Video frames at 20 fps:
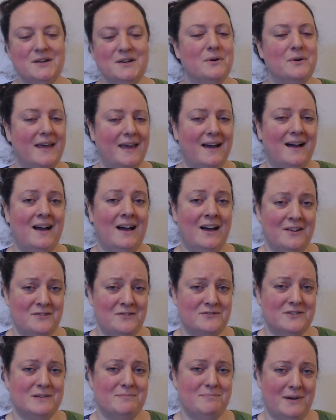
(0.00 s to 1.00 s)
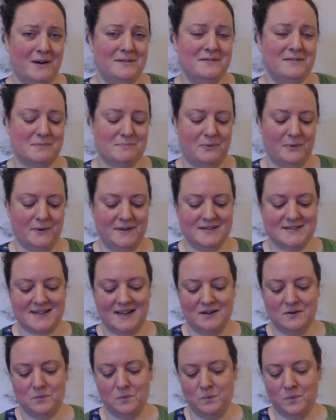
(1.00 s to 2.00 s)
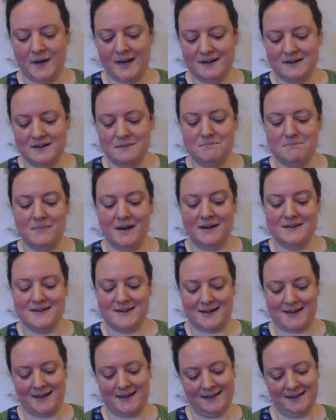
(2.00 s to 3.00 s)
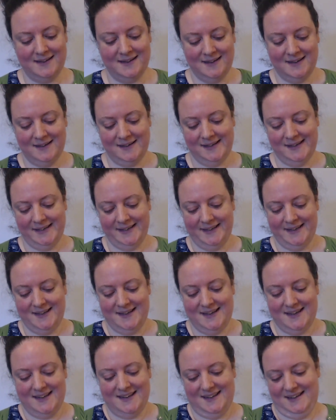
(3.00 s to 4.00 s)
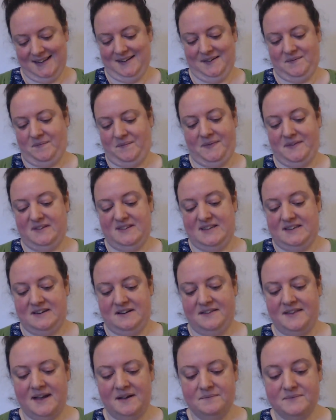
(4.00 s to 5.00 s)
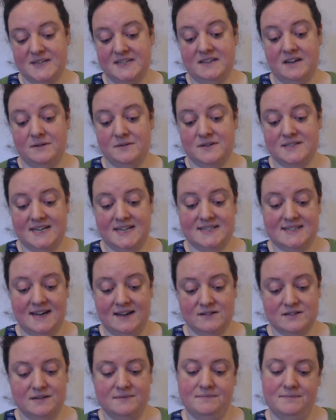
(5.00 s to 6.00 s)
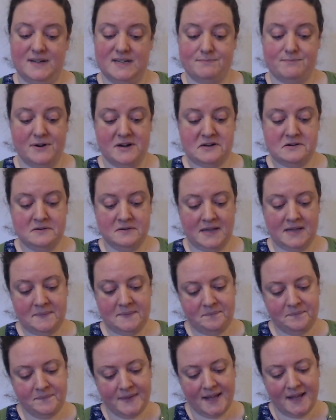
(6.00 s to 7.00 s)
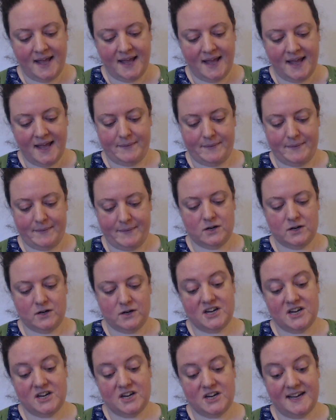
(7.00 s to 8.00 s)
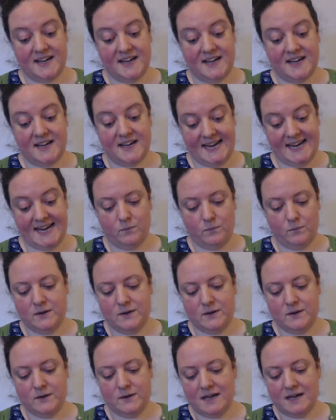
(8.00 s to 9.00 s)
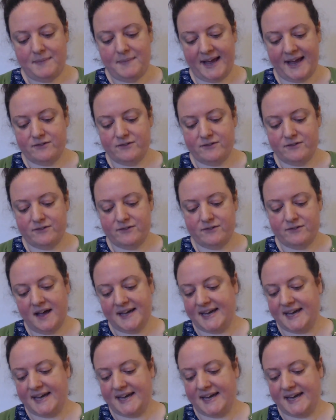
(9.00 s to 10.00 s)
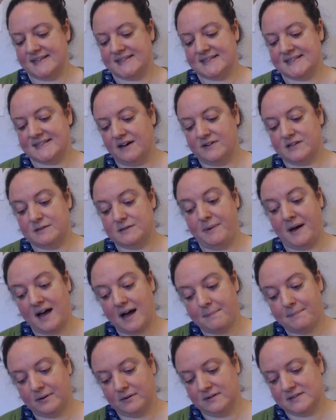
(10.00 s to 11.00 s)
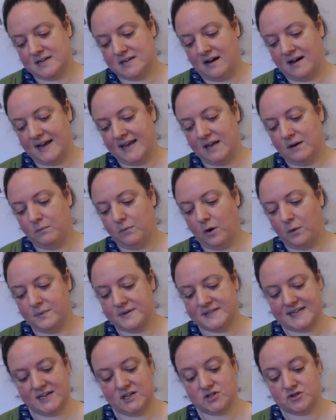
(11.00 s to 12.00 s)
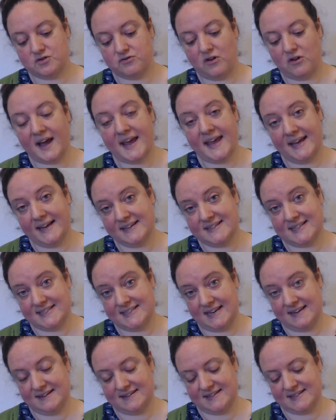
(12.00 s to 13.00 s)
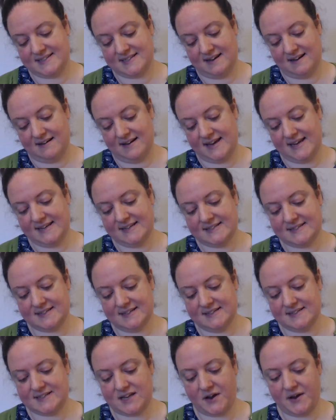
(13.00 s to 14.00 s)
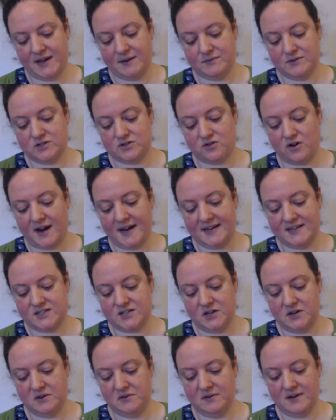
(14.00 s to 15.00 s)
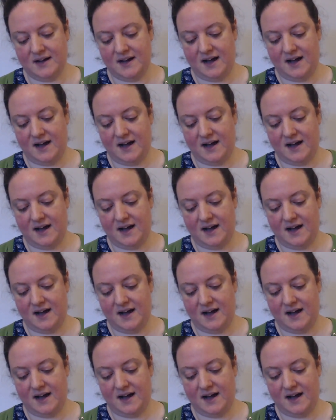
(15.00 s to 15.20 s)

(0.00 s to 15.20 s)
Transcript: will get 100 bonus points and win Monday. Didn't know that. Didn't know it was sea snails. That's pretty cool, though. Anyway, question 13, when William Henry Perkin discovered purple dye, what was he trying to synthesize? So he was trying to